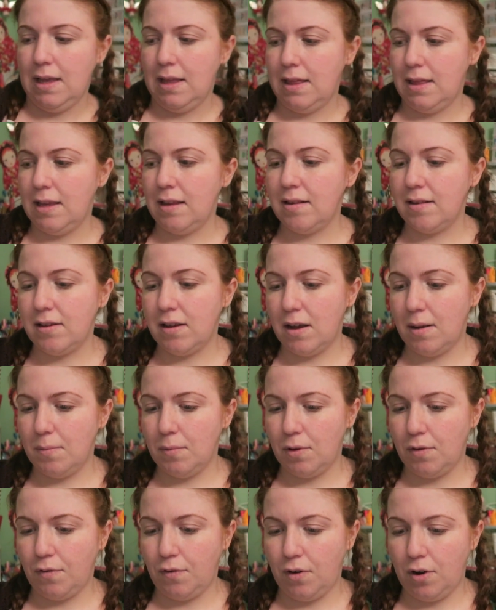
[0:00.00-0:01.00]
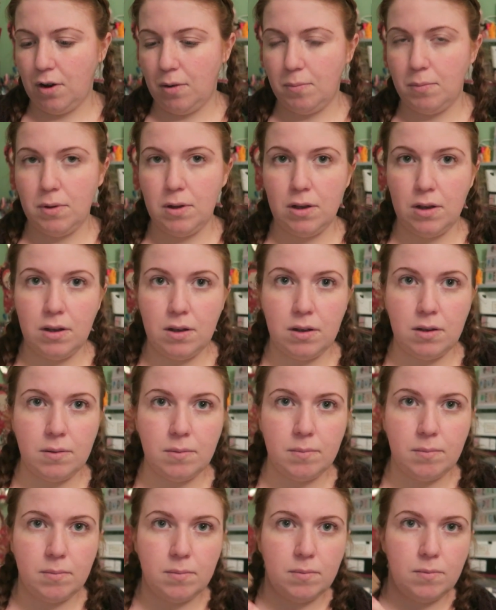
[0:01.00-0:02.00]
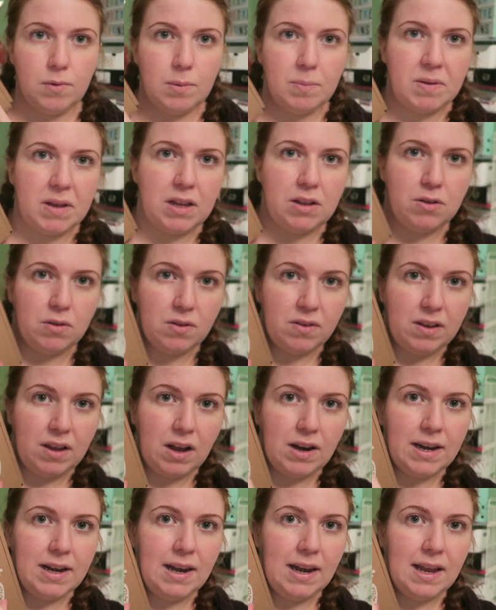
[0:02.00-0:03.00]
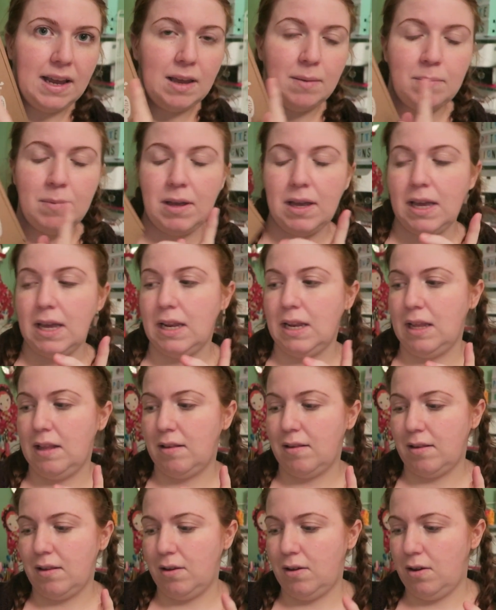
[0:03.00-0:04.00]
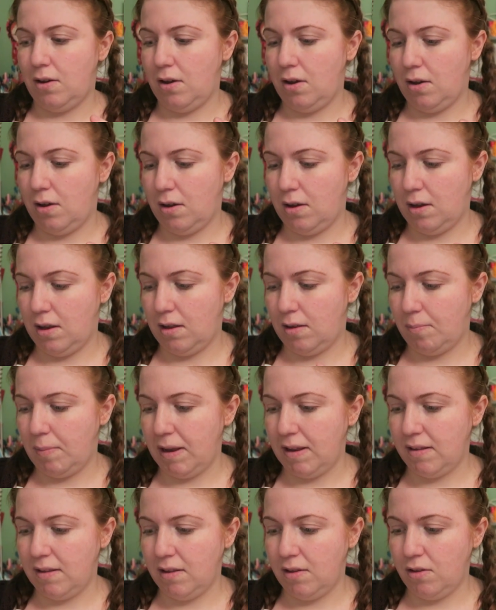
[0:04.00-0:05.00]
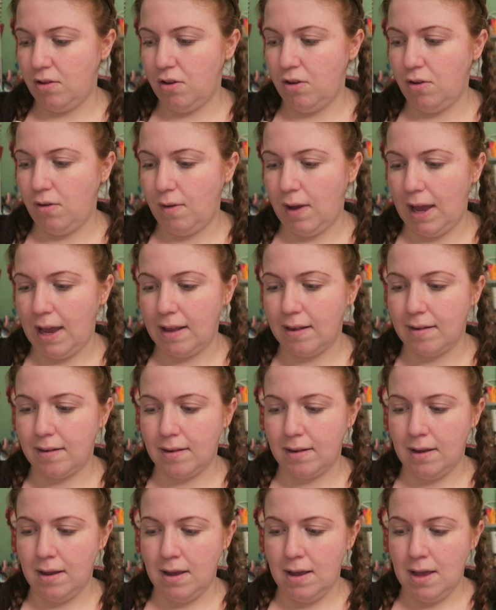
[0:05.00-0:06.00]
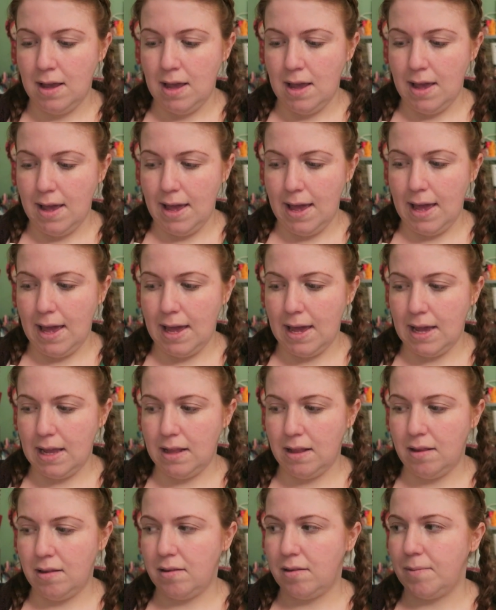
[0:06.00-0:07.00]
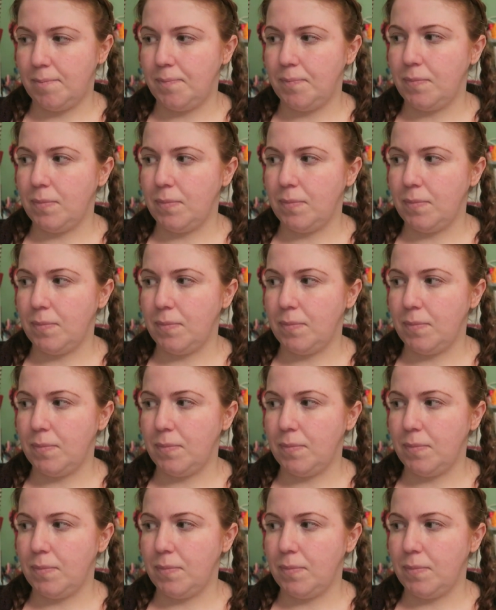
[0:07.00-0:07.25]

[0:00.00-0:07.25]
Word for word: This comes from a website called Scarlet Lime, and it's, uh, it's based in the U S, and